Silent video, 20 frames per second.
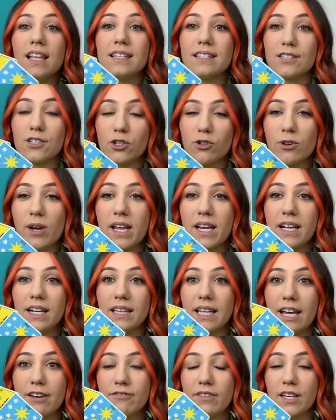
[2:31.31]
This is creating a
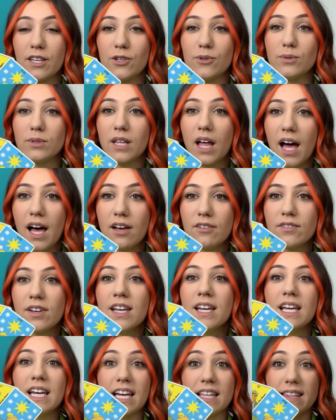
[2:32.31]
life that you love
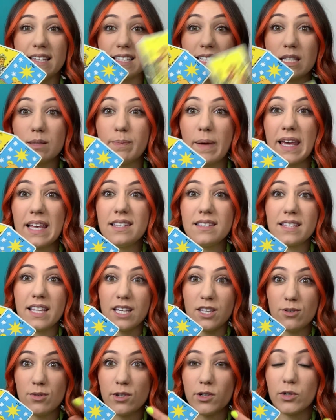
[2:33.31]
in the space
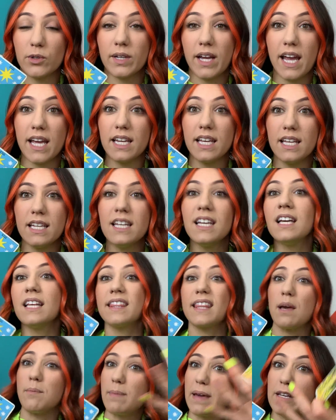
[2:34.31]
that you created
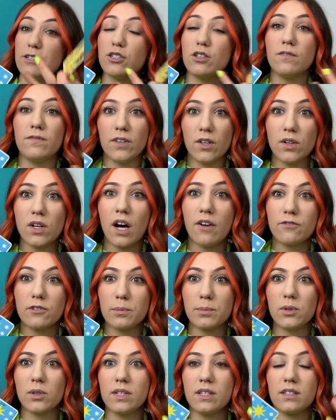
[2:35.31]
that makes you feel
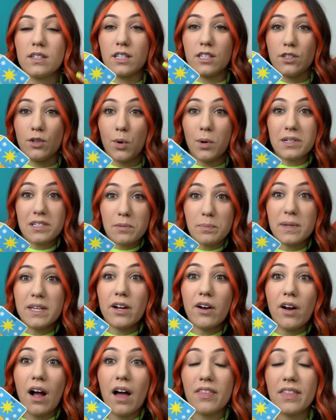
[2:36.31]
comfortable and secure to be
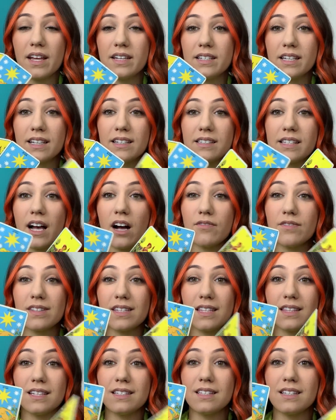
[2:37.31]
your authentic self. And
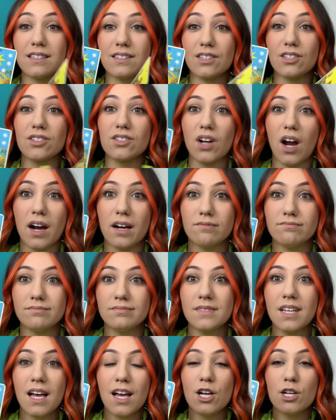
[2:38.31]
then this is the star.
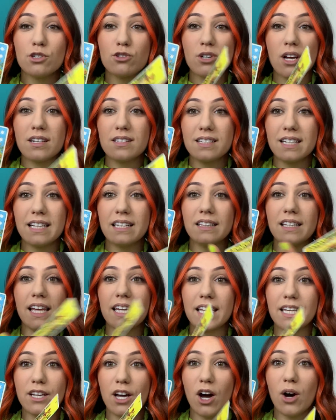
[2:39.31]
Trusting,
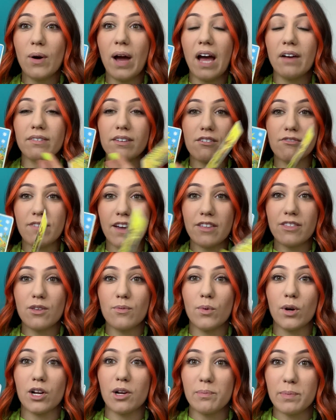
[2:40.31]
letting go, having faith
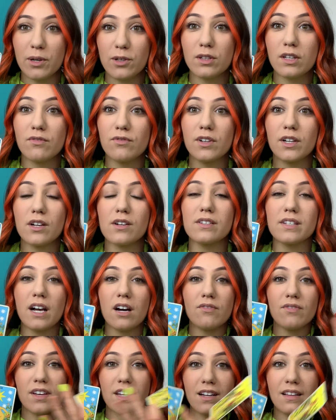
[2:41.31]
in what you're building for
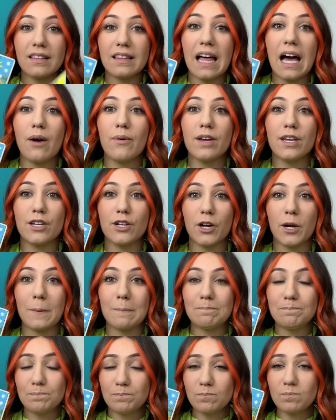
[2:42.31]
yourself, and allowing
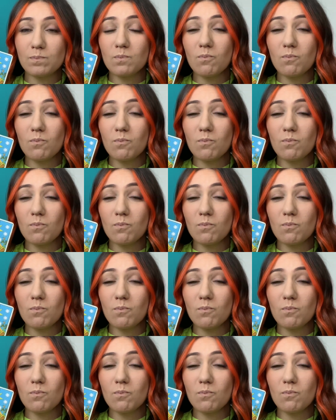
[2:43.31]
your